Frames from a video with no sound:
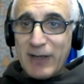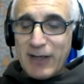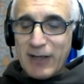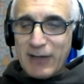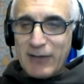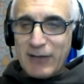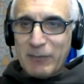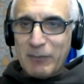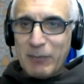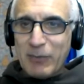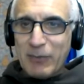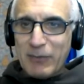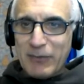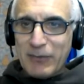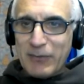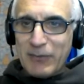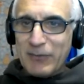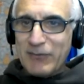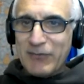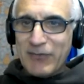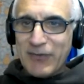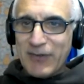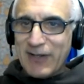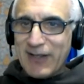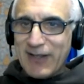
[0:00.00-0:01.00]
experts
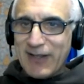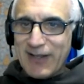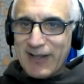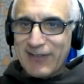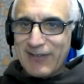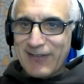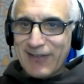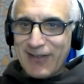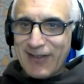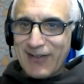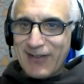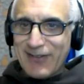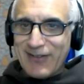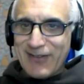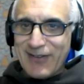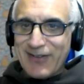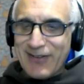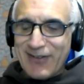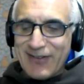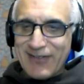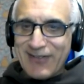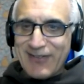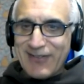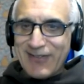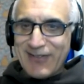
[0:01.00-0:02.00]
on finance. That's all I
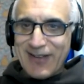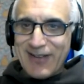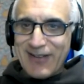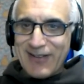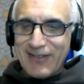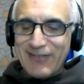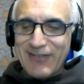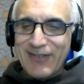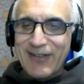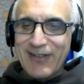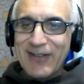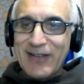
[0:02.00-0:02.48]
can say.